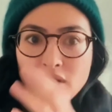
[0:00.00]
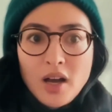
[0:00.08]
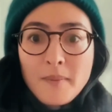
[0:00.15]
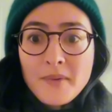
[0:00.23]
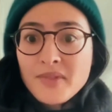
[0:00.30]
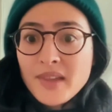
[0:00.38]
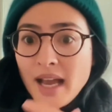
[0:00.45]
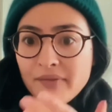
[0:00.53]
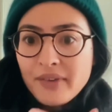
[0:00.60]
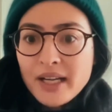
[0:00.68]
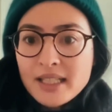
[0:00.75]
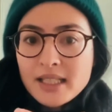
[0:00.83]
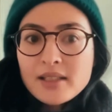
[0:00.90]
if they
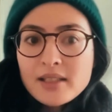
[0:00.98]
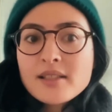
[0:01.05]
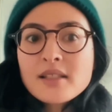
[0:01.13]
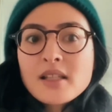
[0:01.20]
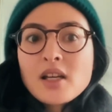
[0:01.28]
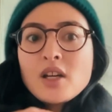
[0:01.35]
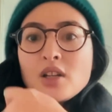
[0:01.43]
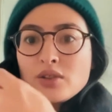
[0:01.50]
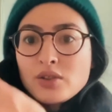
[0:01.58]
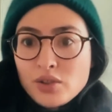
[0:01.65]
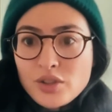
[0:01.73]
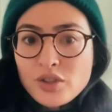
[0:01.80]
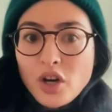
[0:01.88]
have ideas
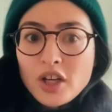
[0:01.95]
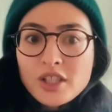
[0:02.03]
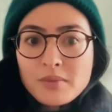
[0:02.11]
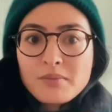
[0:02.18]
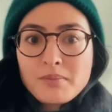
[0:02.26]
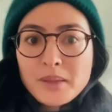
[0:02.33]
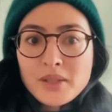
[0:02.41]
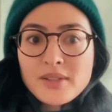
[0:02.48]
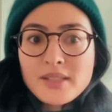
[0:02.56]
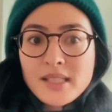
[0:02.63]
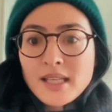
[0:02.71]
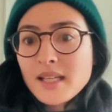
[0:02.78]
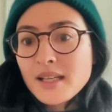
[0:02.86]
to start
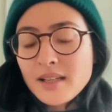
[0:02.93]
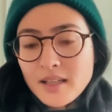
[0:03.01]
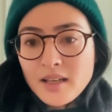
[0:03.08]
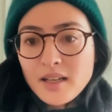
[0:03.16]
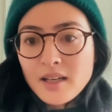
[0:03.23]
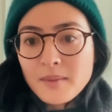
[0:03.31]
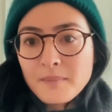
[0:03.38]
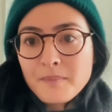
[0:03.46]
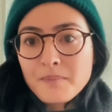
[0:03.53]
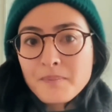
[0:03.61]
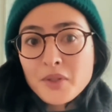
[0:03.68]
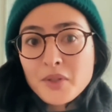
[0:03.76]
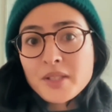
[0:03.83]
building
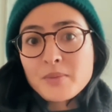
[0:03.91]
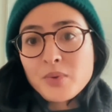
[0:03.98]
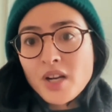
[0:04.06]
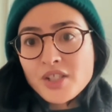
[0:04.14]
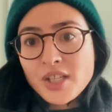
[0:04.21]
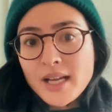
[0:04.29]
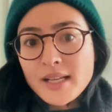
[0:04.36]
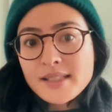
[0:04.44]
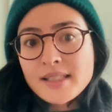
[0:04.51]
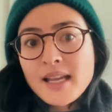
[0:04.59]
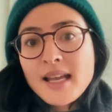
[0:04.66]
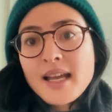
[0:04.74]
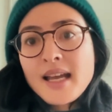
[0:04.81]
projects.
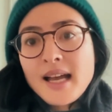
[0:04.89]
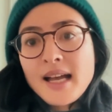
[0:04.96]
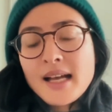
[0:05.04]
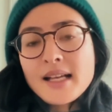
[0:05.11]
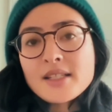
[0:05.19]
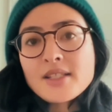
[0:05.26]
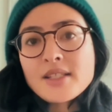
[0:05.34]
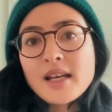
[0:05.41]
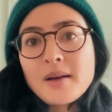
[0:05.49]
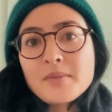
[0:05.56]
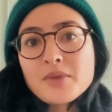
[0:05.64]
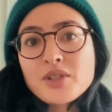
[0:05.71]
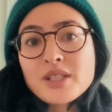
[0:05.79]
And
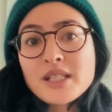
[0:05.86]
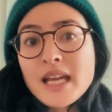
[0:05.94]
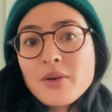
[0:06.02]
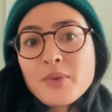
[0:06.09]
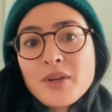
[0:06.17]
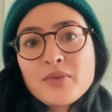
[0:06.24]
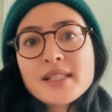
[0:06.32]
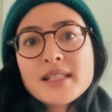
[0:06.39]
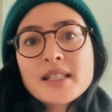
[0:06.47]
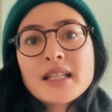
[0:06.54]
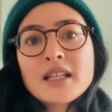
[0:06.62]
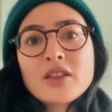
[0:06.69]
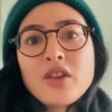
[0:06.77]
today we
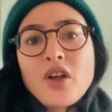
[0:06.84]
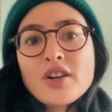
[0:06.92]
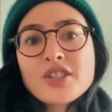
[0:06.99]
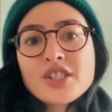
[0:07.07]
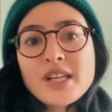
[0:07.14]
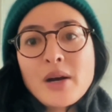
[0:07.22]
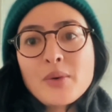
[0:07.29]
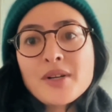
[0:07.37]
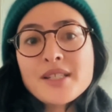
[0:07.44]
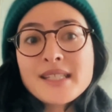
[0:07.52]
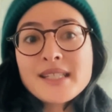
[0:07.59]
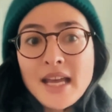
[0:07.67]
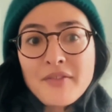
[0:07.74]
recently launched our
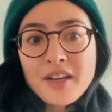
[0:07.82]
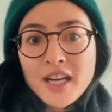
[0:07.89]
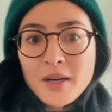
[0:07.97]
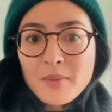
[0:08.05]
dev care